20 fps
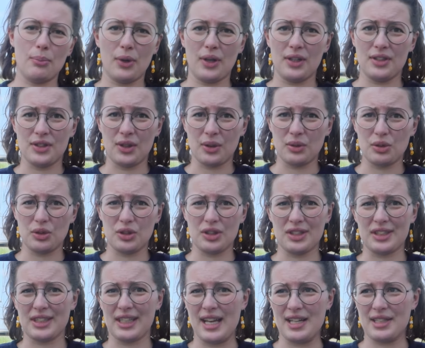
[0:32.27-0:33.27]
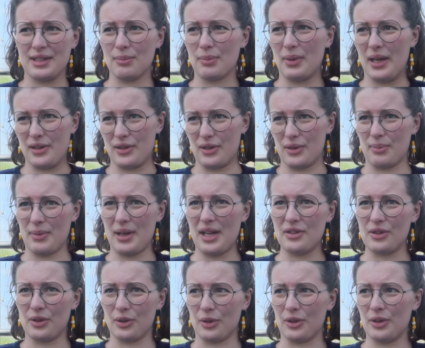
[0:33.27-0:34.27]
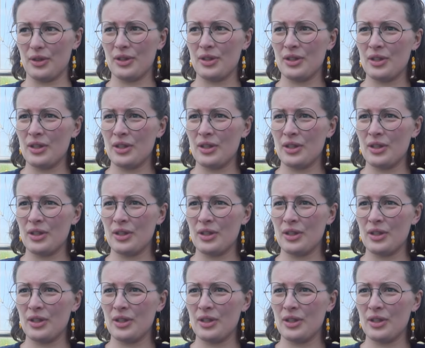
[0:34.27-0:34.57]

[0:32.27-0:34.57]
but it's also just getting better and better